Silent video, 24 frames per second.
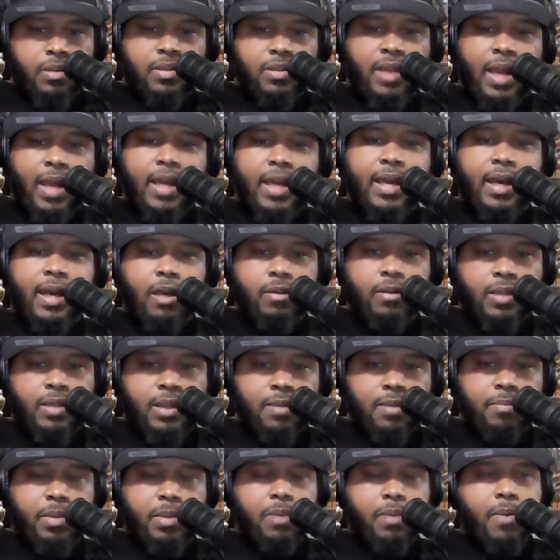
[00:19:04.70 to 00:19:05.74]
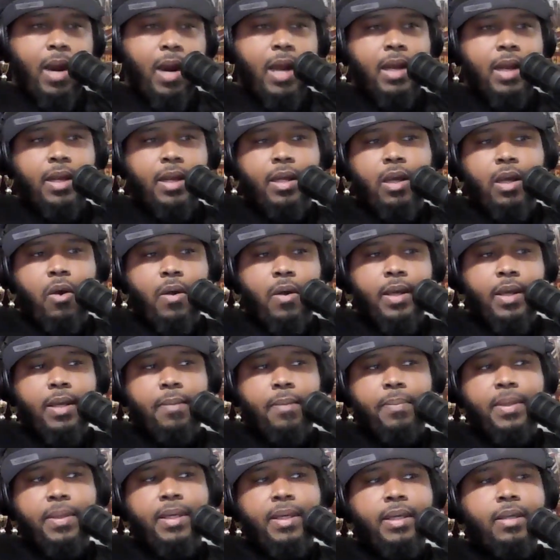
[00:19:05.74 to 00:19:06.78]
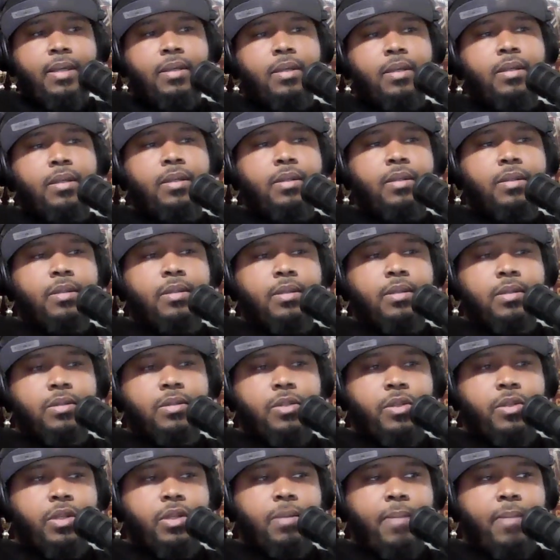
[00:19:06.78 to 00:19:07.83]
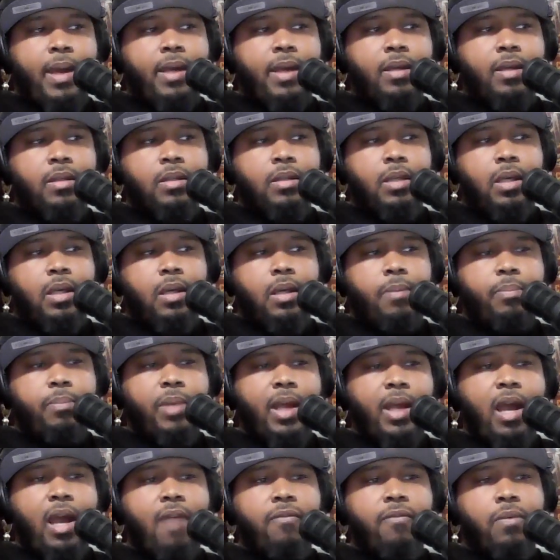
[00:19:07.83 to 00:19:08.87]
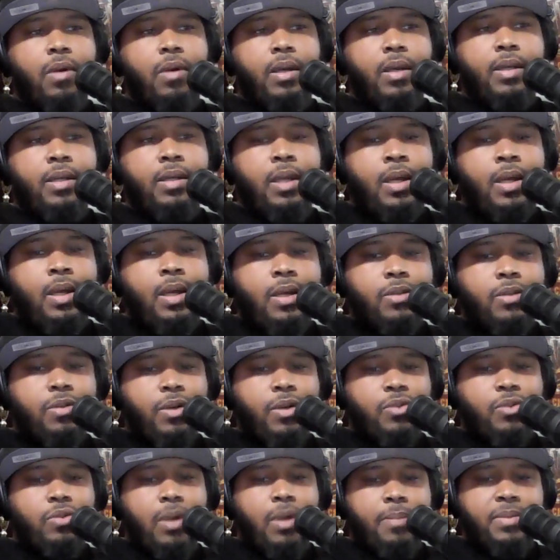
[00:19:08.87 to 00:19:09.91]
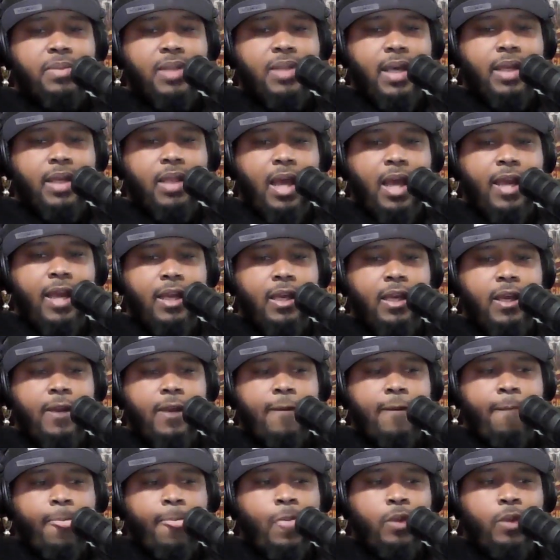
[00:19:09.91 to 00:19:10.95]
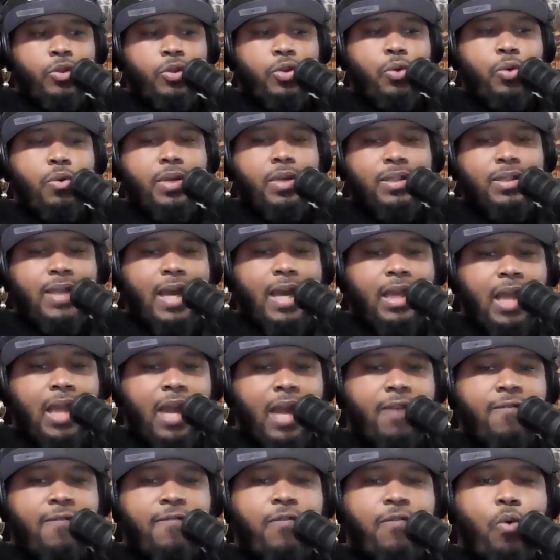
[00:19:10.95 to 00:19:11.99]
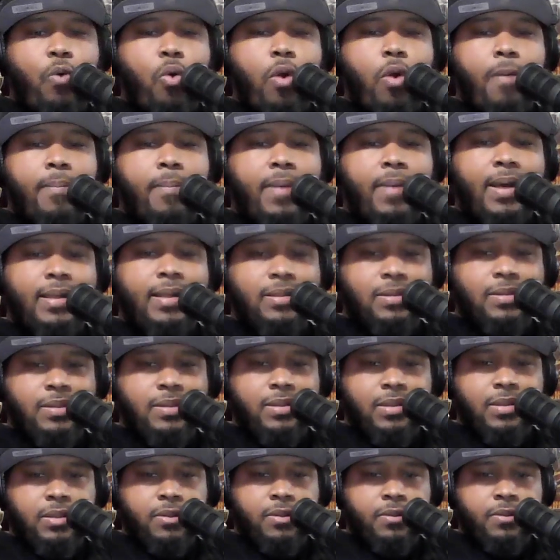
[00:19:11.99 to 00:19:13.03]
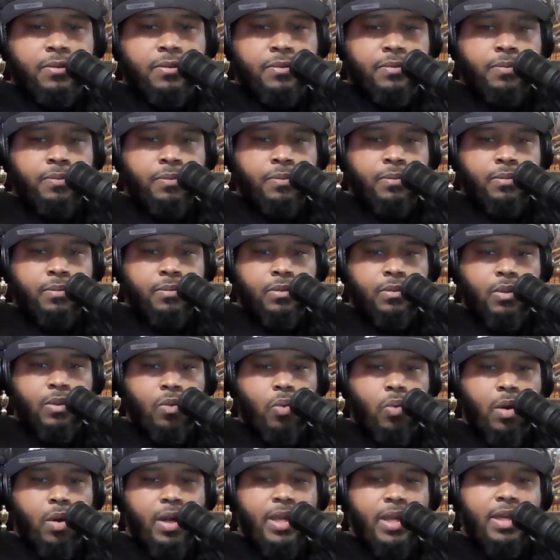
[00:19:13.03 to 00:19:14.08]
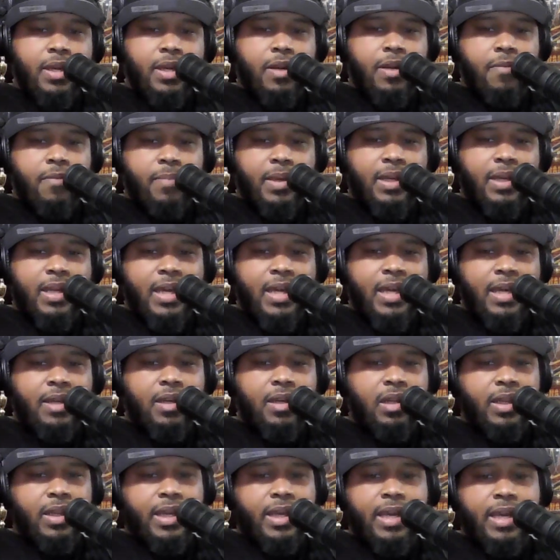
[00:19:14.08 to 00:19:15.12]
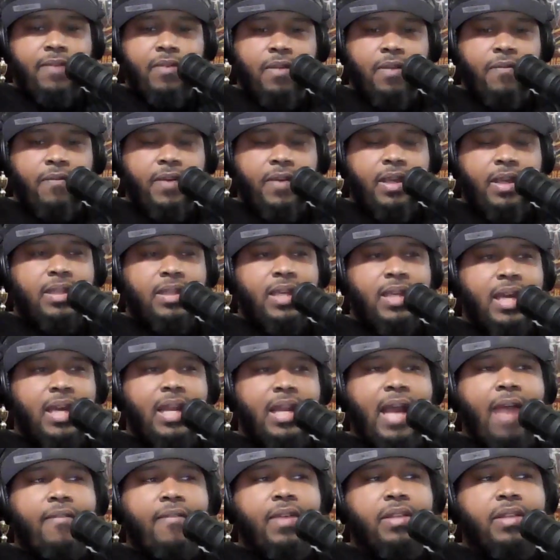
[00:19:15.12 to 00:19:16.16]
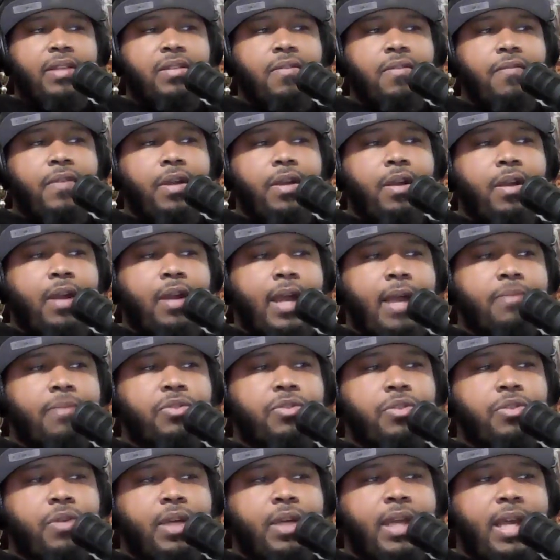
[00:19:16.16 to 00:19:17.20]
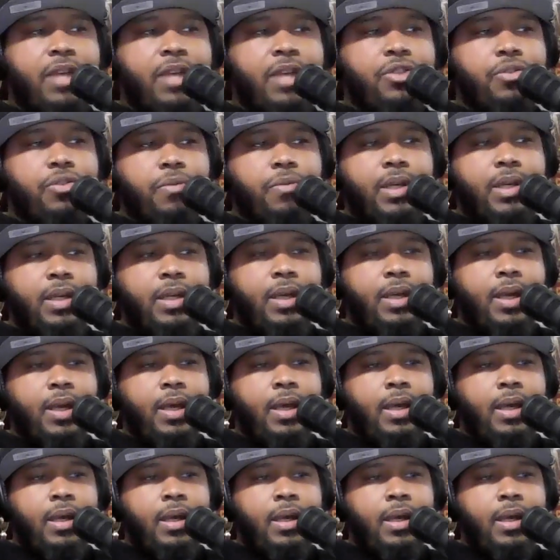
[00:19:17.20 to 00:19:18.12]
Stay healthy, be ready to go and compete so you can make a playoff run. So that's what I'm saying. Like, dude has had like 4 months where he could have been eating clean. Even if he did have a severe hamstring injury